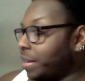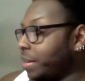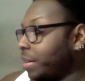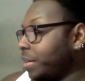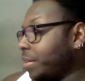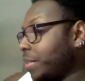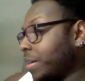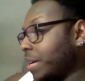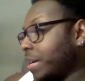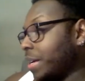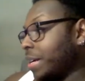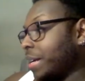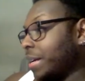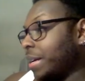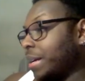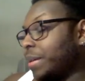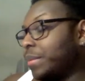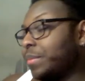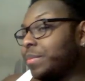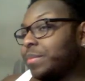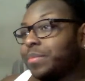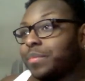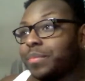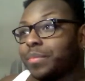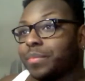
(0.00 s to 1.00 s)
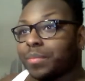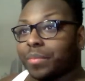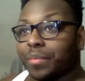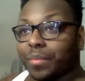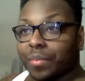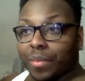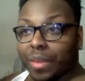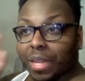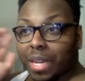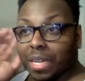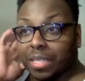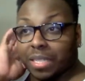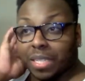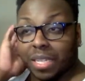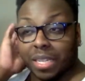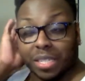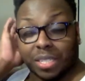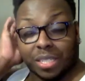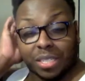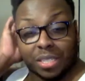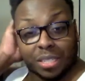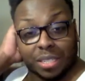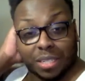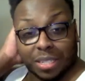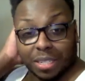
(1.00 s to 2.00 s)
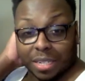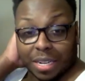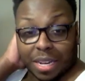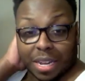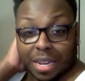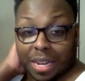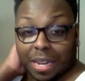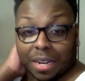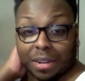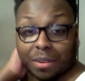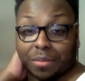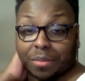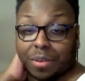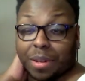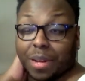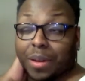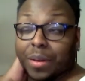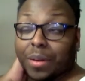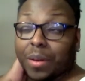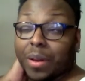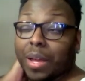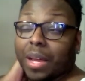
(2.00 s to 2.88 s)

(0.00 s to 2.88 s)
God, attention, I don't know.